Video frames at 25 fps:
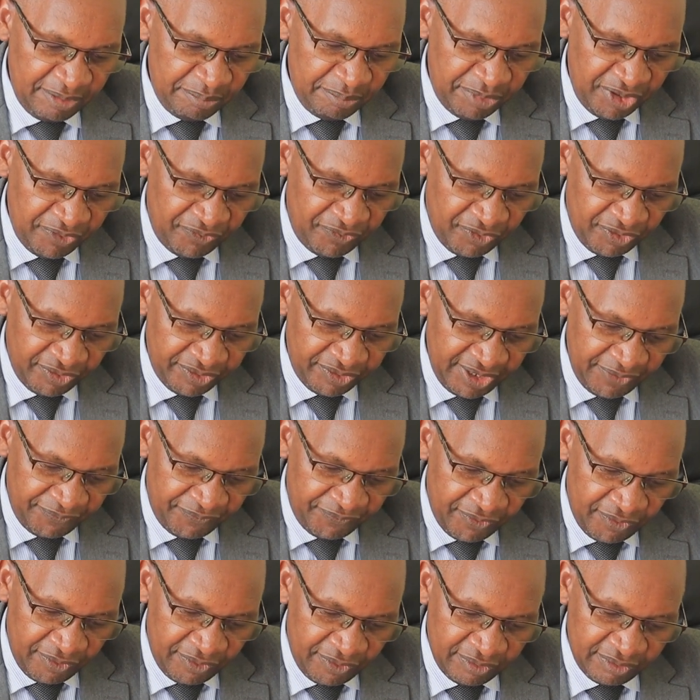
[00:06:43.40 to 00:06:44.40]
Before the
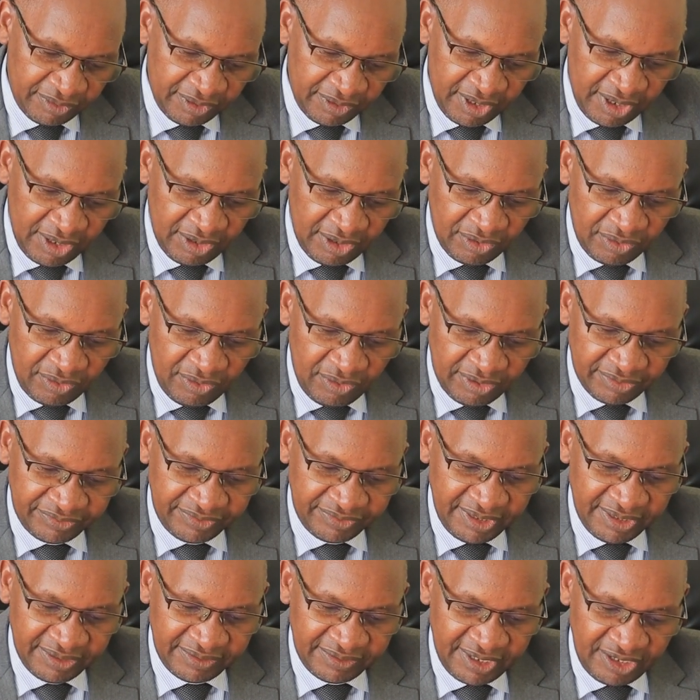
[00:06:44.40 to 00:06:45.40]
fall,
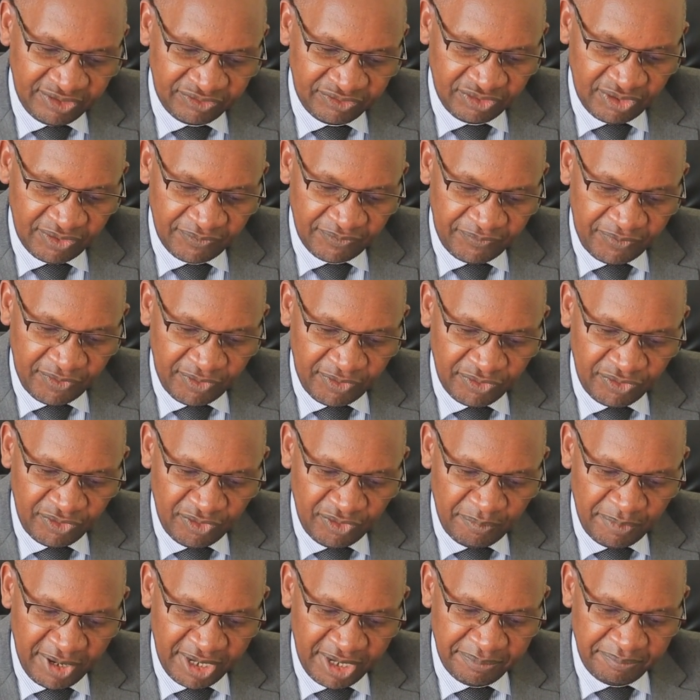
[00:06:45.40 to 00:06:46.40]
God's intention for
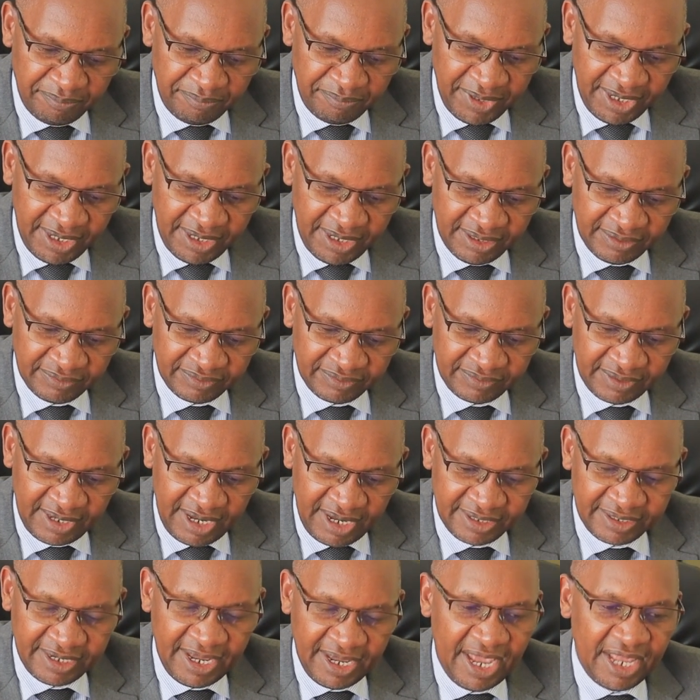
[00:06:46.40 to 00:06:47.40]
human beings
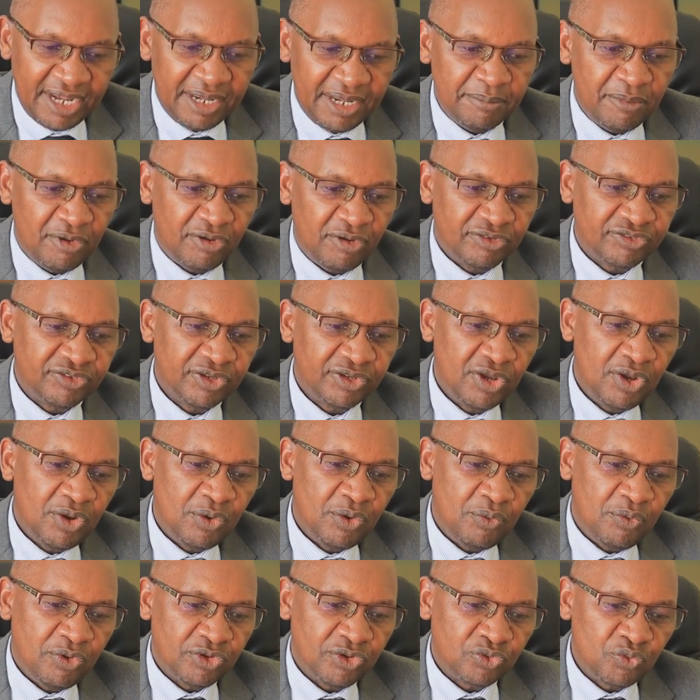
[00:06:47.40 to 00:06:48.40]
and animals
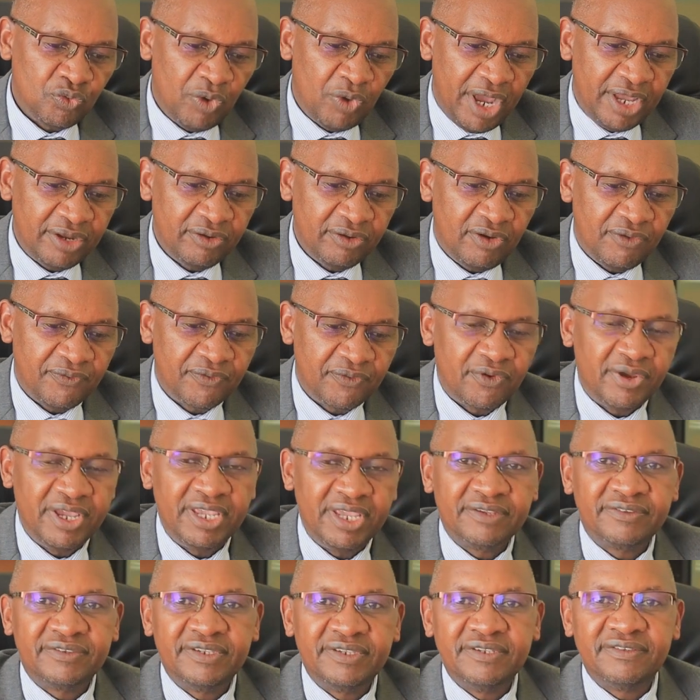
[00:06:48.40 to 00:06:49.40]
was one of
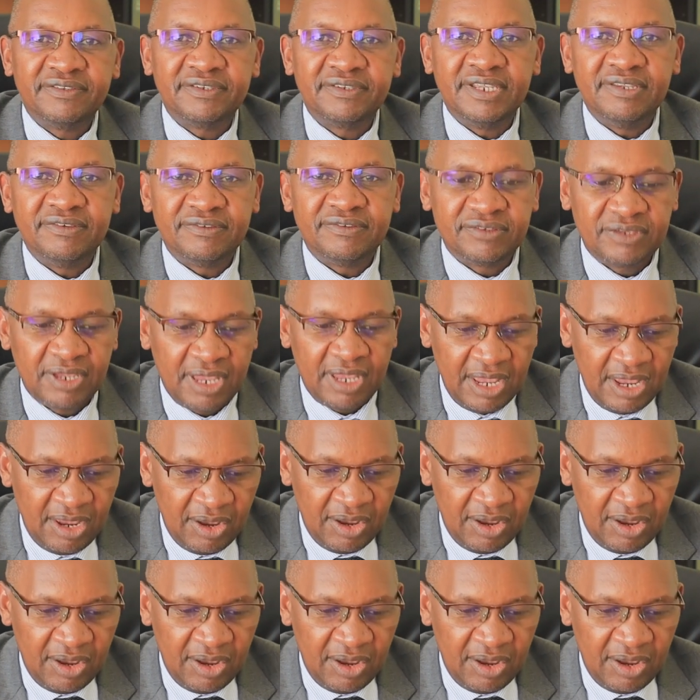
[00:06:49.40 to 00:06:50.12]
coexistence,